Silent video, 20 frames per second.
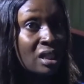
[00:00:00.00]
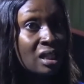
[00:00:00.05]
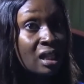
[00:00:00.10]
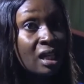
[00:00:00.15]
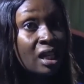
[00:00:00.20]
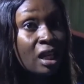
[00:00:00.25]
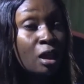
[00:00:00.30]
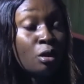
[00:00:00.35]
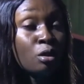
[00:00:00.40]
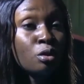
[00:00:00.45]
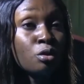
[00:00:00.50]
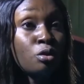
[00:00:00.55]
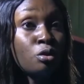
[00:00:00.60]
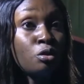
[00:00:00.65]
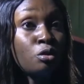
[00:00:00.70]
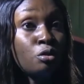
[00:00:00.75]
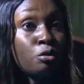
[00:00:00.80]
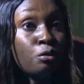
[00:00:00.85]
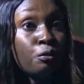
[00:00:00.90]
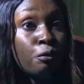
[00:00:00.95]
Either they are going to
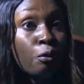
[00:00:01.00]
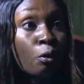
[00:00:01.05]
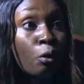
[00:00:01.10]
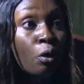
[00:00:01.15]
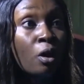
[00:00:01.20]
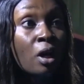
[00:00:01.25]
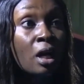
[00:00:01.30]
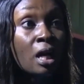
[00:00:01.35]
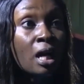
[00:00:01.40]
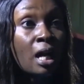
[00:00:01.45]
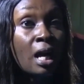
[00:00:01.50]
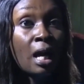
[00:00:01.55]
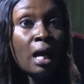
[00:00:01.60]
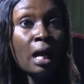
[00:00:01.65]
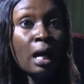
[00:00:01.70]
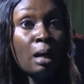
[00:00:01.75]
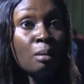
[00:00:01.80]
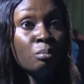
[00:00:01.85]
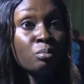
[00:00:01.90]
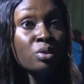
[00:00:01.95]
use you for
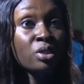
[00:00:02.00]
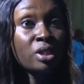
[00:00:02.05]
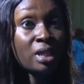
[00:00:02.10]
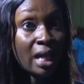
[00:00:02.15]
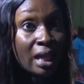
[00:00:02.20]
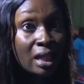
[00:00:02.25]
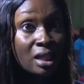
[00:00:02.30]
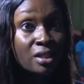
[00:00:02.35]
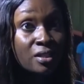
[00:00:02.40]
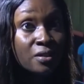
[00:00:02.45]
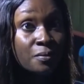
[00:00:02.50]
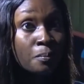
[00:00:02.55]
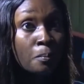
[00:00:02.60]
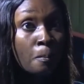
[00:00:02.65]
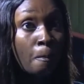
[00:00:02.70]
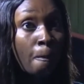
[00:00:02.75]
sex